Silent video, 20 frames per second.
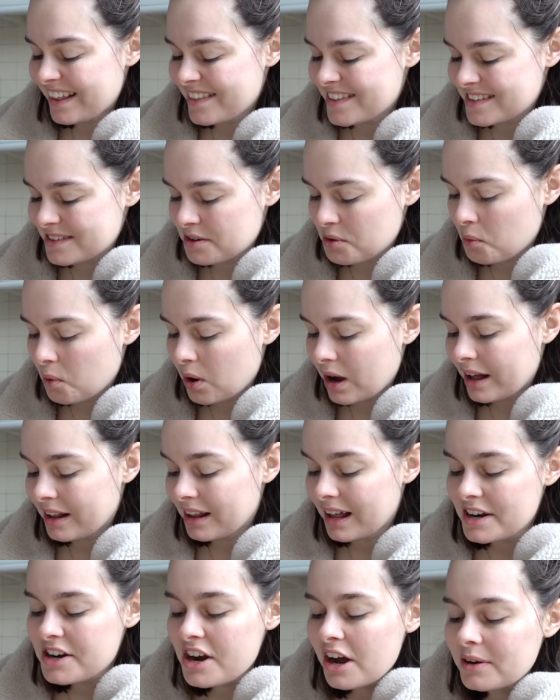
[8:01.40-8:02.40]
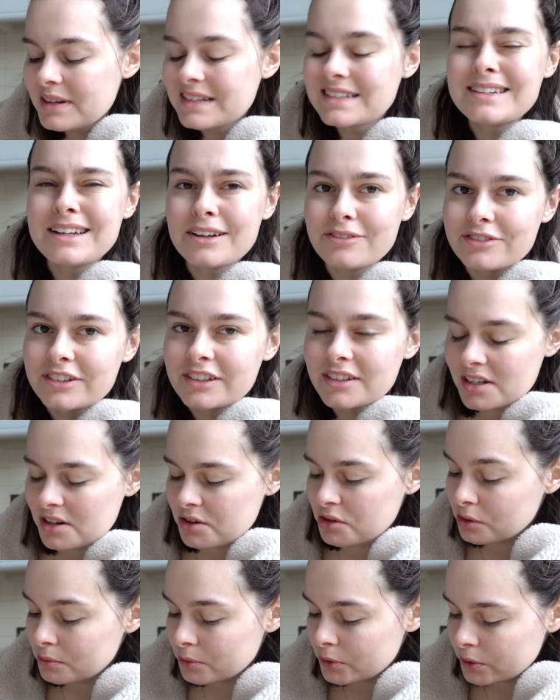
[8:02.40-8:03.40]
like this in a while. I know it's different to
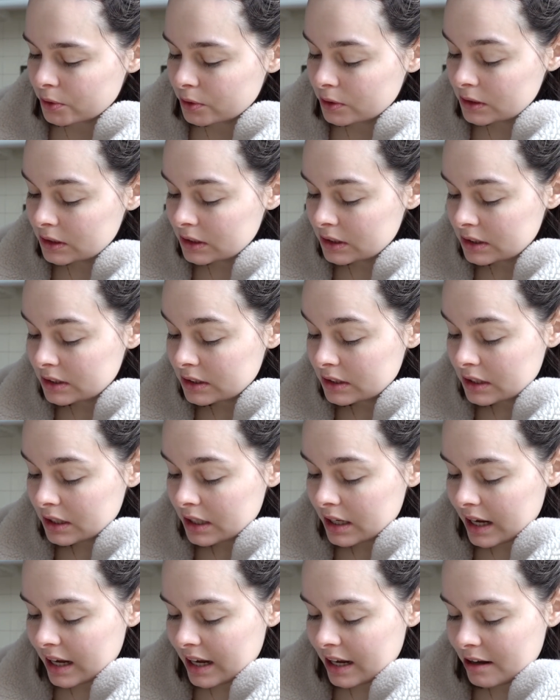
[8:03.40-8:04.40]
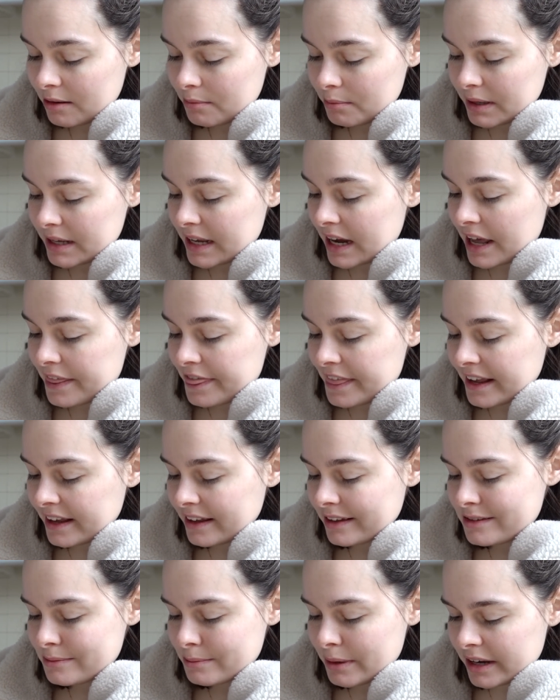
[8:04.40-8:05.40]
normal. Um, but yeah, I think
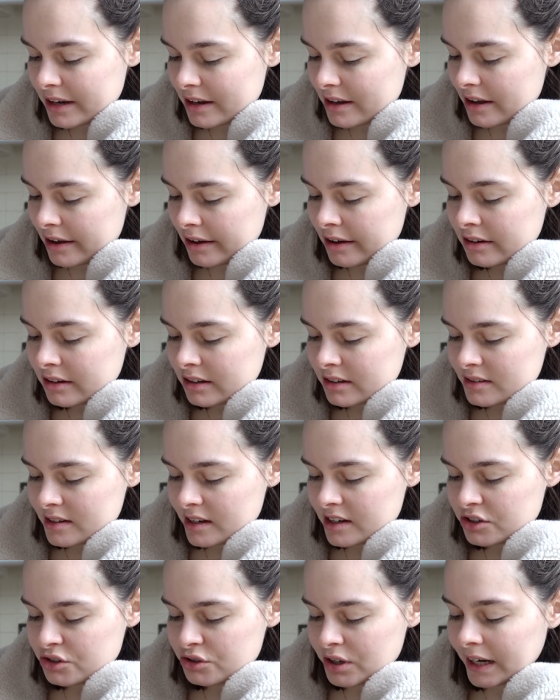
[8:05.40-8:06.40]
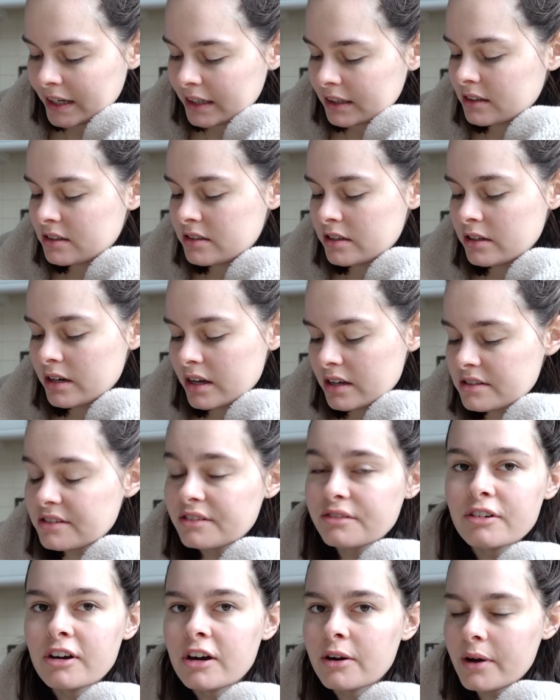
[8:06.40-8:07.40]
it's my gut because I drank two days in
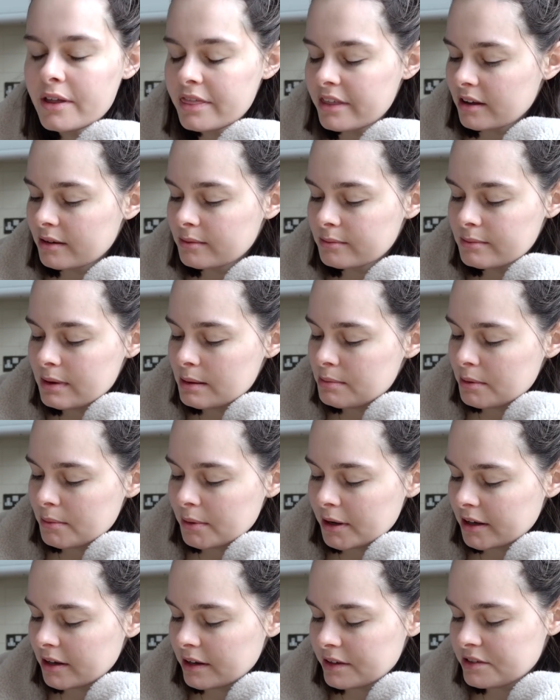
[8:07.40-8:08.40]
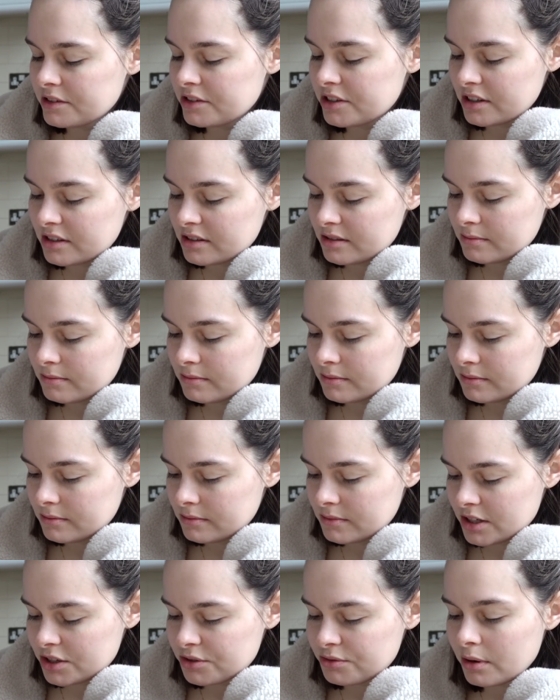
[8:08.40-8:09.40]
a row. I think maybe my gut's just
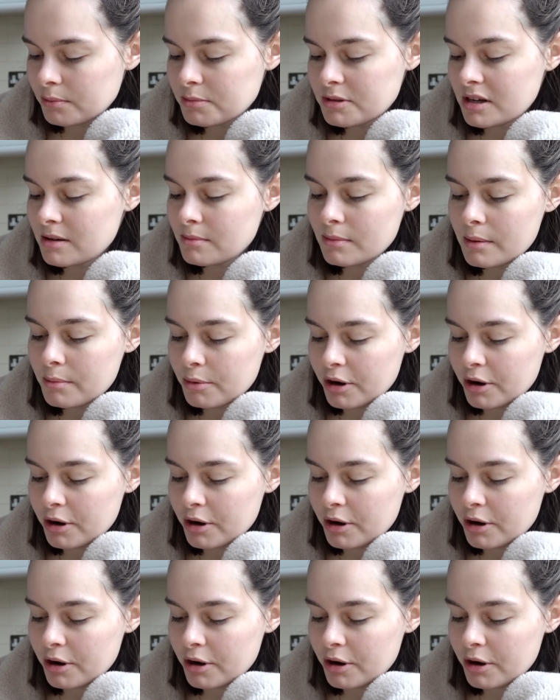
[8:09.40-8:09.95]
disrupting my